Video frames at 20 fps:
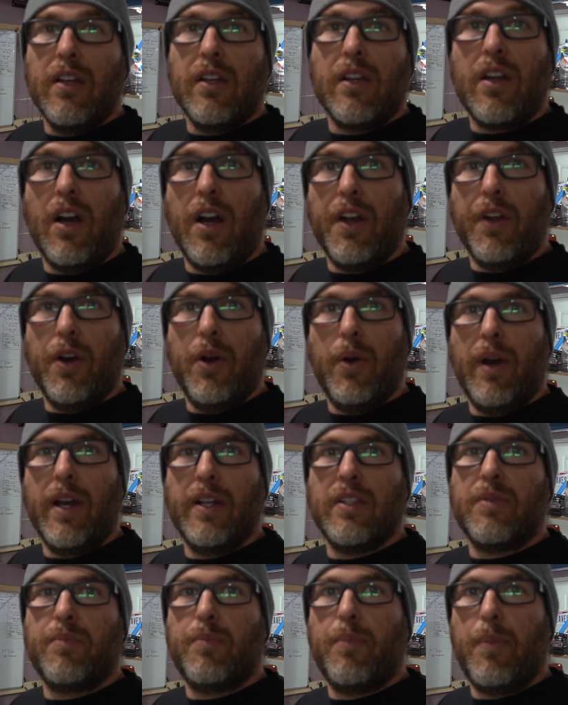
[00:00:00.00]
kind of
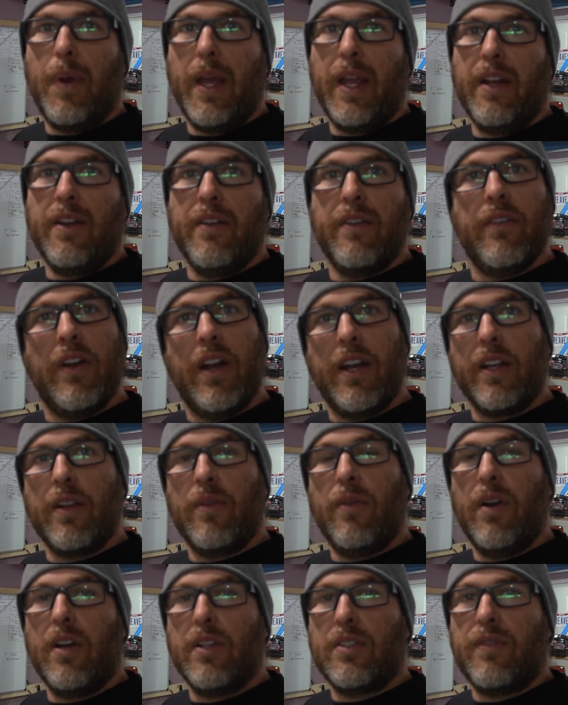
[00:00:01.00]
always been running
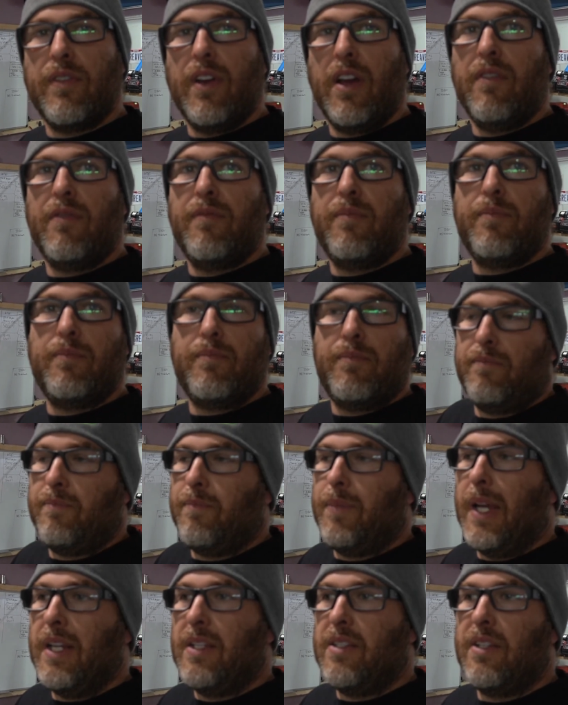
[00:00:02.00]
Wisefab
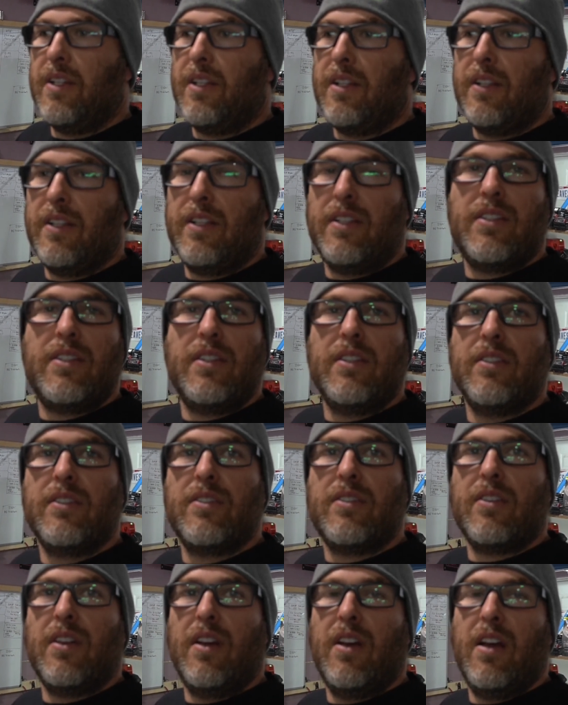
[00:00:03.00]
basically
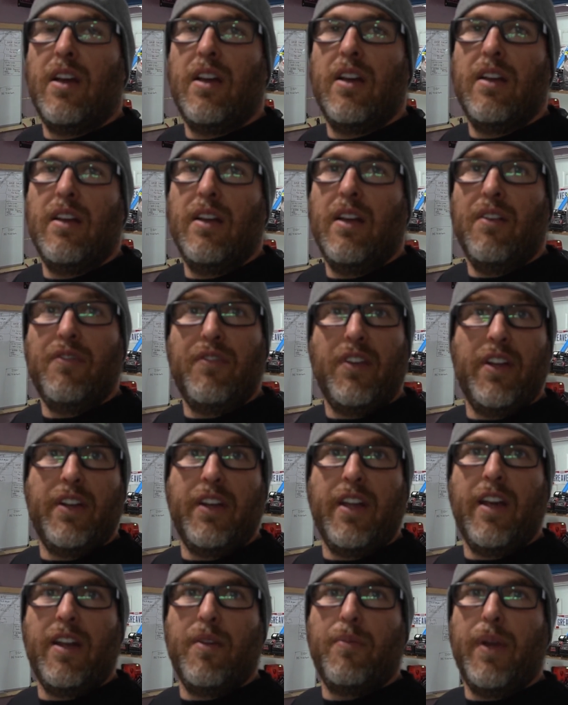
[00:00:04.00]
since I found
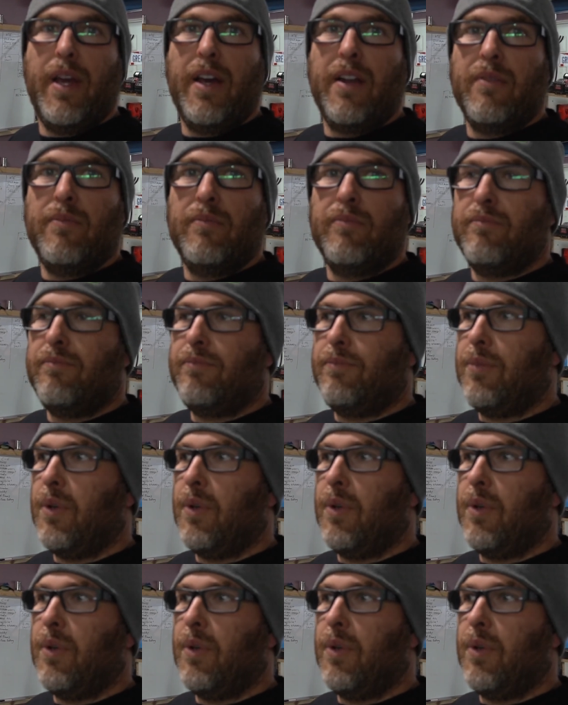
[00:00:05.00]
out about them.